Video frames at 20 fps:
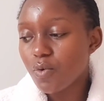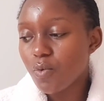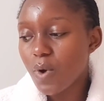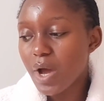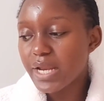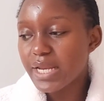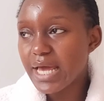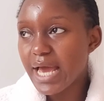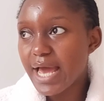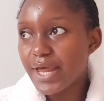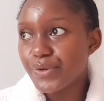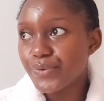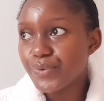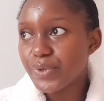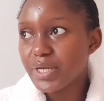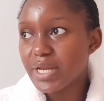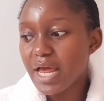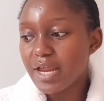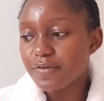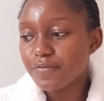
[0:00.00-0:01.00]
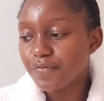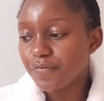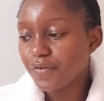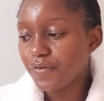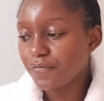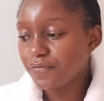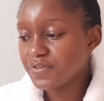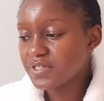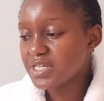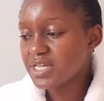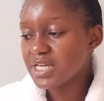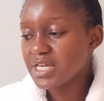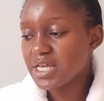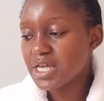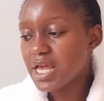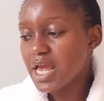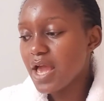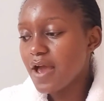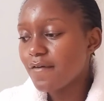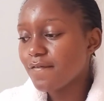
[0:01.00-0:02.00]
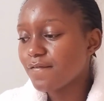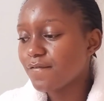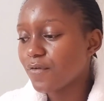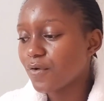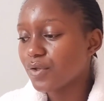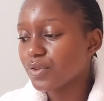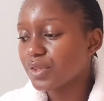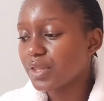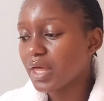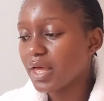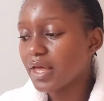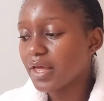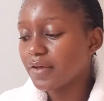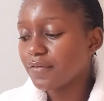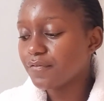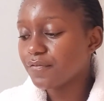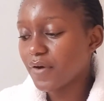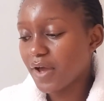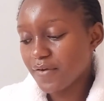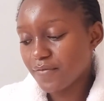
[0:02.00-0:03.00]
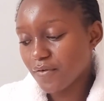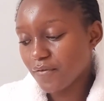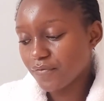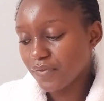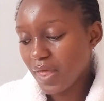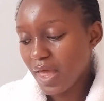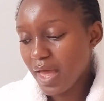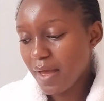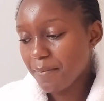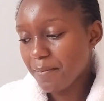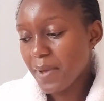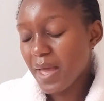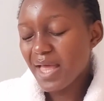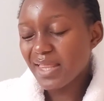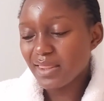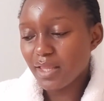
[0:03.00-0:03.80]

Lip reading: 150 for the 5 of them.